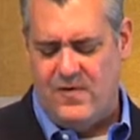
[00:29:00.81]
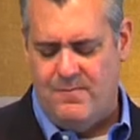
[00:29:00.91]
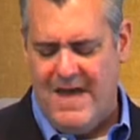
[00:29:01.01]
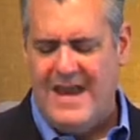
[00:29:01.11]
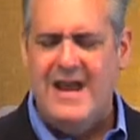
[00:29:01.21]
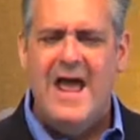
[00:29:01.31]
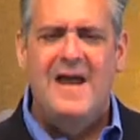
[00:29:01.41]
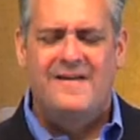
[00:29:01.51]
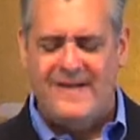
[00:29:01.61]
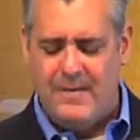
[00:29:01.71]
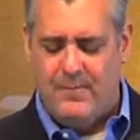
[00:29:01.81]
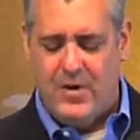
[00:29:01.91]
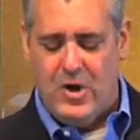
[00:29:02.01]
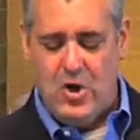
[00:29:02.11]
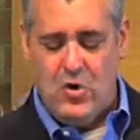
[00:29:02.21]
with men. He said,
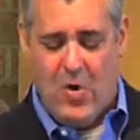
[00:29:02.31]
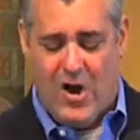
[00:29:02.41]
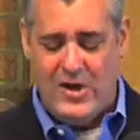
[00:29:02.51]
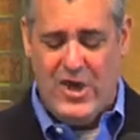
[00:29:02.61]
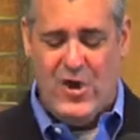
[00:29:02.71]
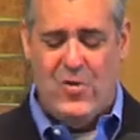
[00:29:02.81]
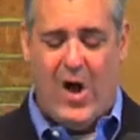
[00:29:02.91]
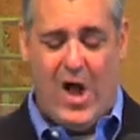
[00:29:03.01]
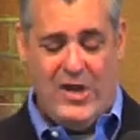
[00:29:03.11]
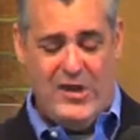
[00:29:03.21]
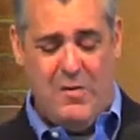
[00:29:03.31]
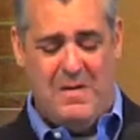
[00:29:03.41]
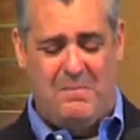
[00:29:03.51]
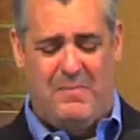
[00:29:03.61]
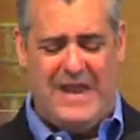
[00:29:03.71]
But who are you, a
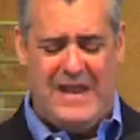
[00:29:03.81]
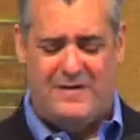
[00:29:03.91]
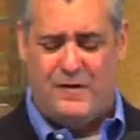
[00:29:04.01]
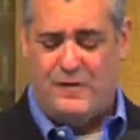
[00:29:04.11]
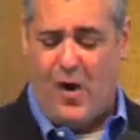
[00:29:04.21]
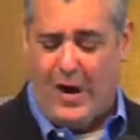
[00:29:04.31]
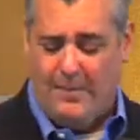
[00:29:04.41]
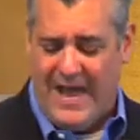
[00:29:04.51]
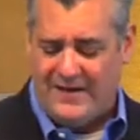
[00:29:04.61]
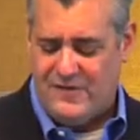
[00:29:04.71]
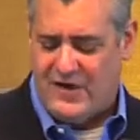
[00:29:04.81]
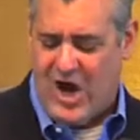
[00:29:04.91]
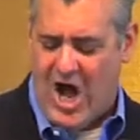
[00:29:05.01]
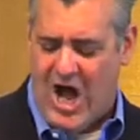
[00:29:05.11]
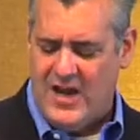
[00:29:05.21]
human being, to talk back to
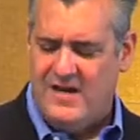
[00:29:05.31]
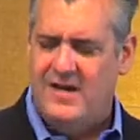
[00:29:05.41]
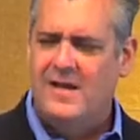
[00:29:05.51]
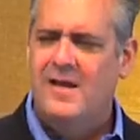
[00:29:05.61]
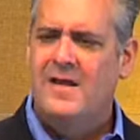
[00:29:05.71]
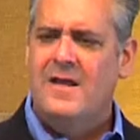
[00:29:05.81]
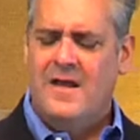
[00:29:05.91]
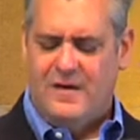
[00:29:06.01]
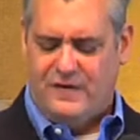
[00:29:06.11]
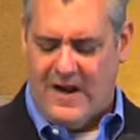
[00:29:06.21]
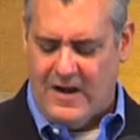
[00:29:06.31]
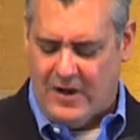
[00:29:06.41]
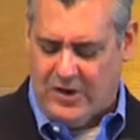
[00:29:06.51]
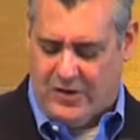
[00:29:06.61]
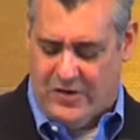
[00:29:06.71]
God? Shall a
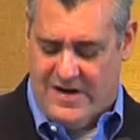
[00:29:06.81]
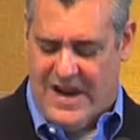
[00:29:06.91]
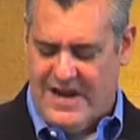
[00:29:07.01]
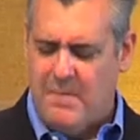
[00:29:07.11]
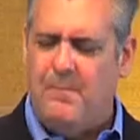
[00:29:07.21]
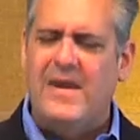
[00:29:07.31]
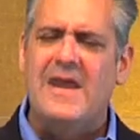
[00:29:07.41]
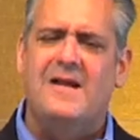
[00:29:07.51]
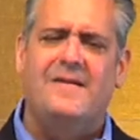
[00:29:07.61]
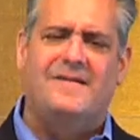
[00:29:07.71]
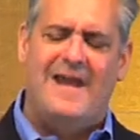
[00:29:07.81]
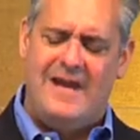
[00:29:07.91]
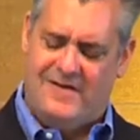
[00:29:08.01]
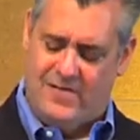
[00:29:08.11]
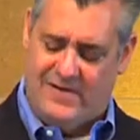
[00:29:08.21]
created being say
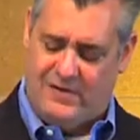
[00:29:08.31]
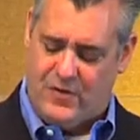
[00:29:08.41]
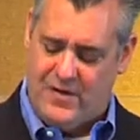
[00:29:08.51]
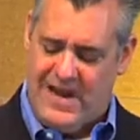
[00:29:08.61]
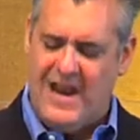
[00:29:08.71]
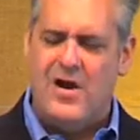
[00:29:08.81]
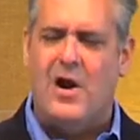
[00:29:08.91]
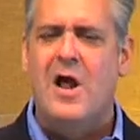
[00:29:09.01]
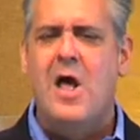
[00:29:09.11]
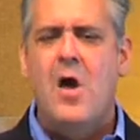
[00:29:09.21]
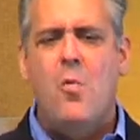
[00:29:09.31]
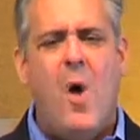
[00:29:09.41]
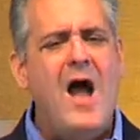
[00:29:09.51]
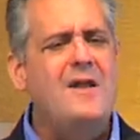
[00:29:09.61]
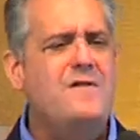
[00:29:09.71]
to its creator,
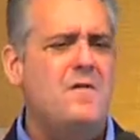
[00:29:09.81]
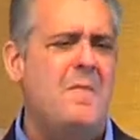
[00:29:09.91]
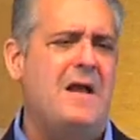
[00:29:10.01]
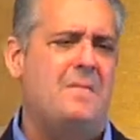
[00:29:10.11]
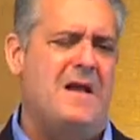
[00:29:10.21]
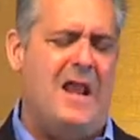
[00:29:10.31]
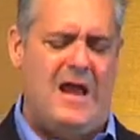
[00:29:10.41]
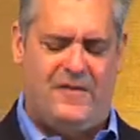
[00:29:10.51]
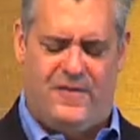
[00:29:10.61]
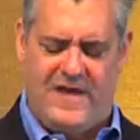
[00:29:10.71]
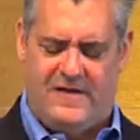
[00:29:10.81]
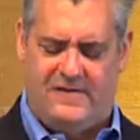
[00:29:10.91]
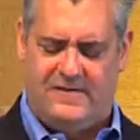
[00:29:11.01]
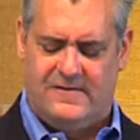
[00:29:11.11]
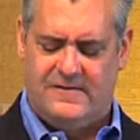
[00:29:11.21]
Why did you make me like
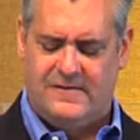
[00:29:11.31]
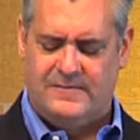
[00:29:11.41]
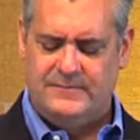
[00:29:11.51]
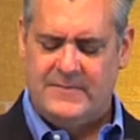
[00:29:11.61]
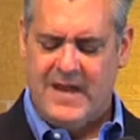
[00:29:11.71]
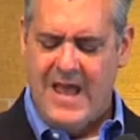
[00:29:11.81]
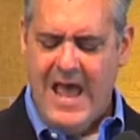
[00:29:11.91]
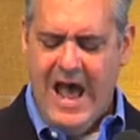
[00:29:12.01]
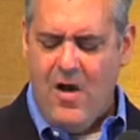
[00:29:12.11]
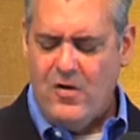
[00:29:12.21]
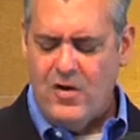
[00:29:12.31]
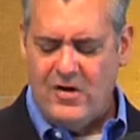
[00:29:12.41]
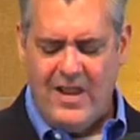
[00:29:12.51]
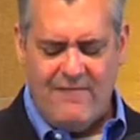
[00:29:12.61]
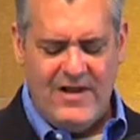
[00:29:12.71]
this? How could a
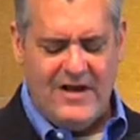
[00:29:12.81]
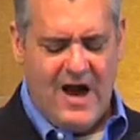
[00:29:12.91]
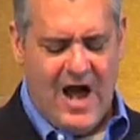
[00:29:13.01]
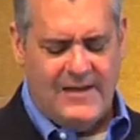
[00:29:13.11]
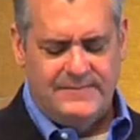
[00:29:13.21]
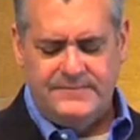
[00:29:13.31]
loving God